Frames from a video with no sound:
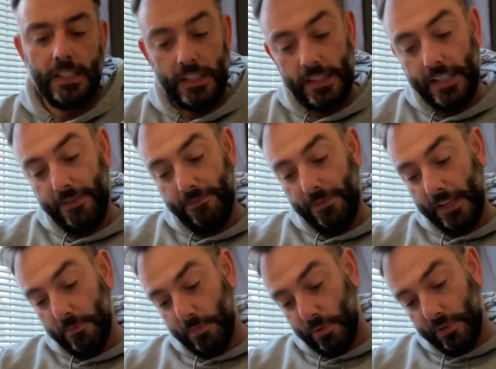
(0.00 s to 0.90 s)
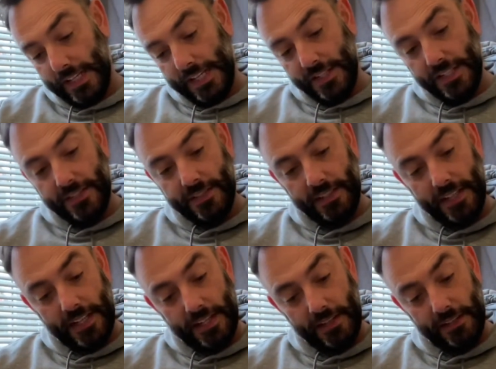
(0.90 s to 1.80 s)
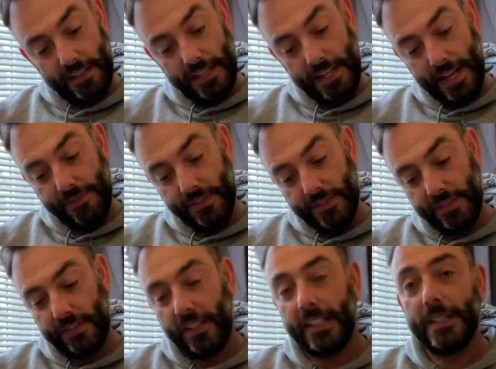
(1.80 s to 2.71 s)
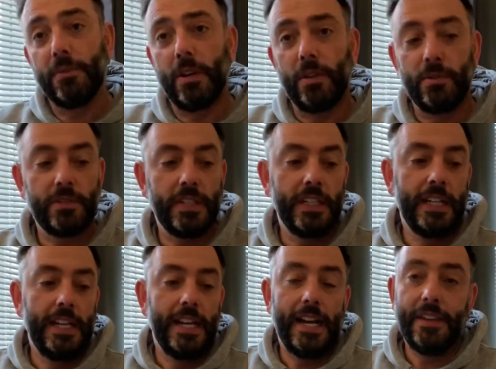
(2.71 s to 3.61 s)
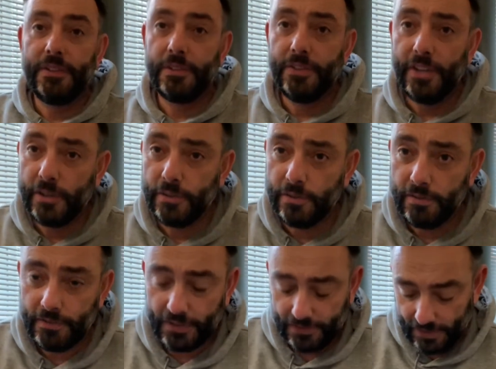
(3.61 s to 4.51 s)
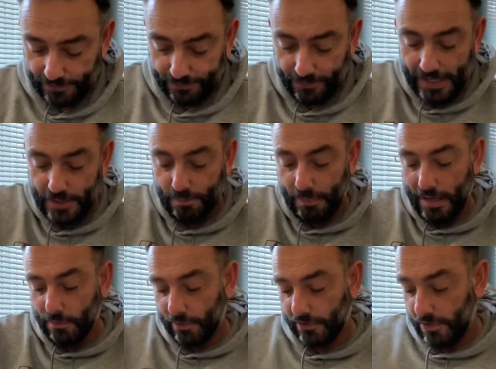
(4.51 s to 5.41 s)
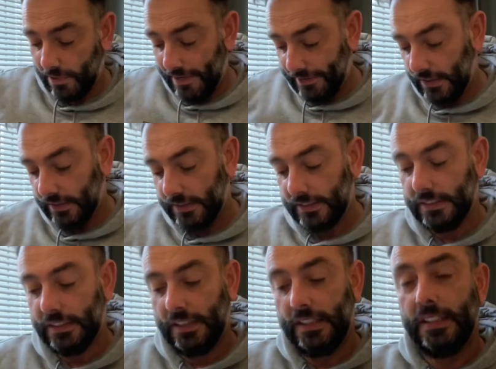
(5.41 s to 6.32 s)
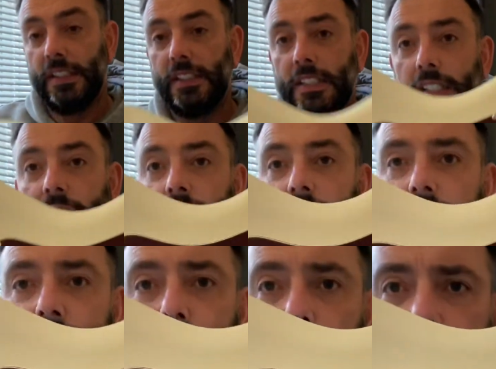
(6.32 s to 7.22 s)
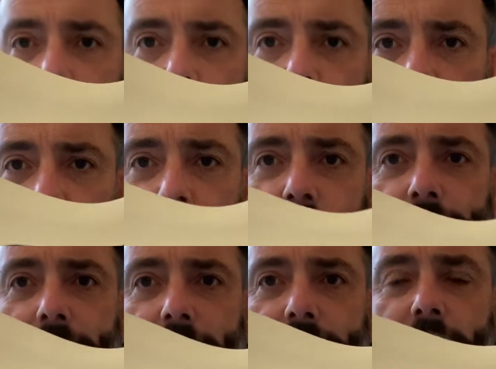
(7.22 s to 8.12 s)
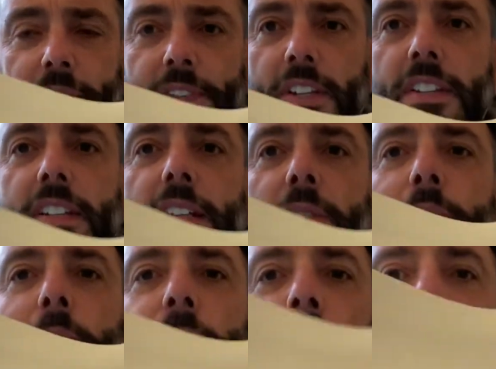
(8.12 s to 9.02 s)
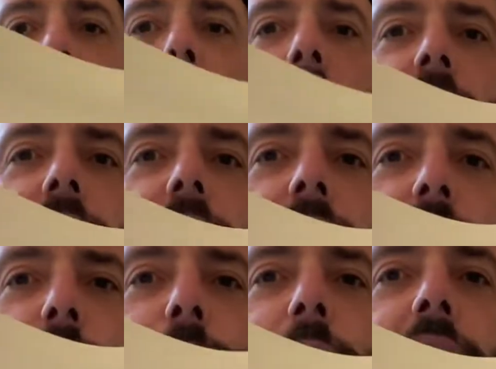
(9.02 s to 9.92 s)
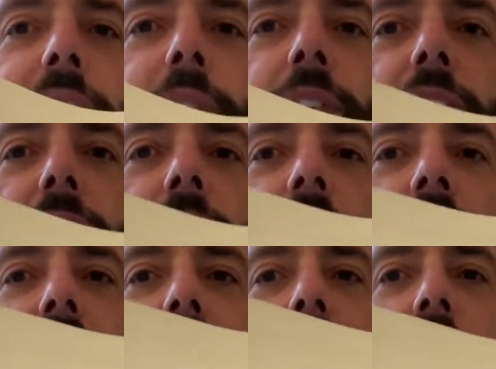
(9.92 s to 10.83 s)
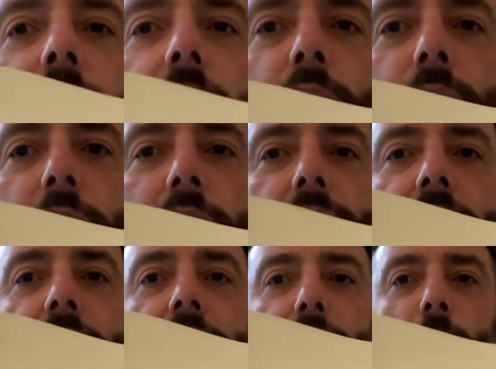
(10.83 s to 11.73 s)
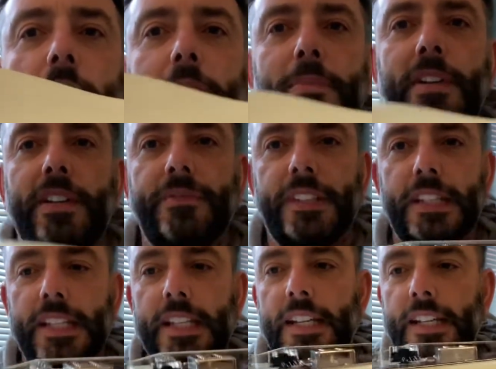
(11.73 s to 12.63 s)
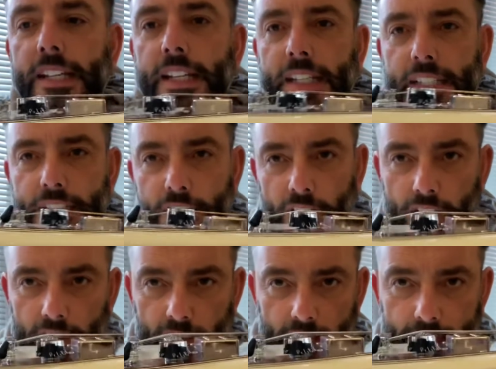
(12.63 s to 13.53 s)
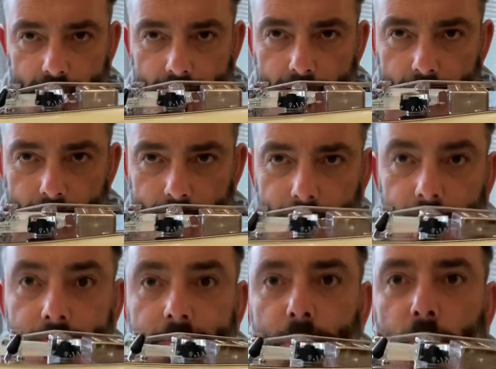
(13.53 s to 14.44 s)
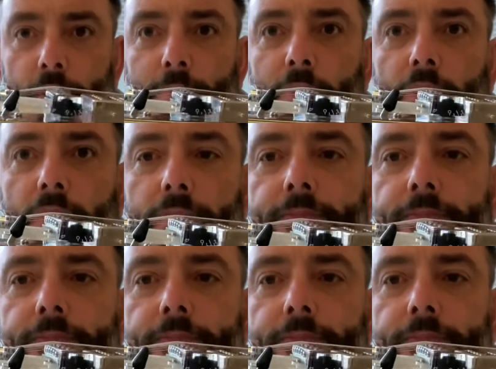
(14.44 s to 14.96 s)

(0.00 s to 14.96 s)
The fingerboard edges are ever so slightly rolled, and there's no fret sprout whatsoever. Not really a tortoise fan. That was the only thing that put me off before getting this, but now I've got it here. It goes with this vintage white perfectly, and it's got a push-pull